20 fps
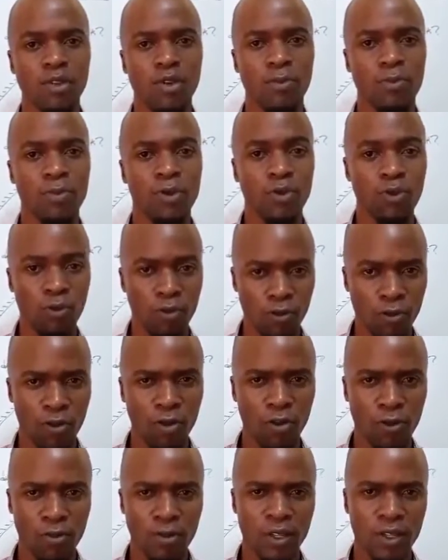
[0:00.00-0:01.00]
Hope you
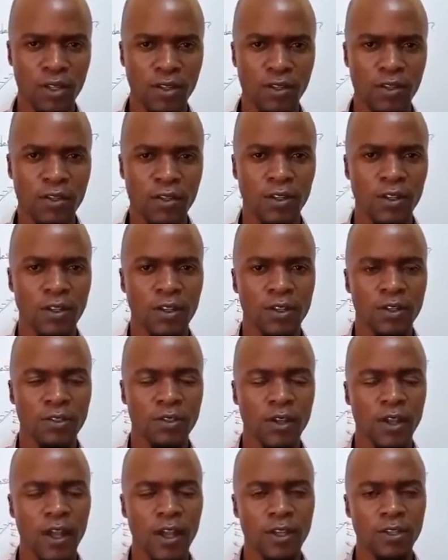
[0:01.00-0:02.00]
follow me.
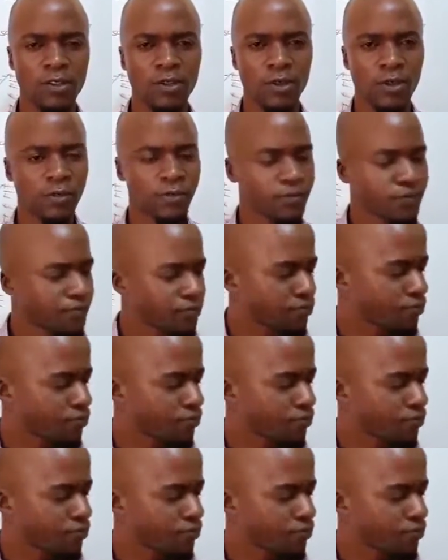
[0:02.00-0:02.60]
So yeah, so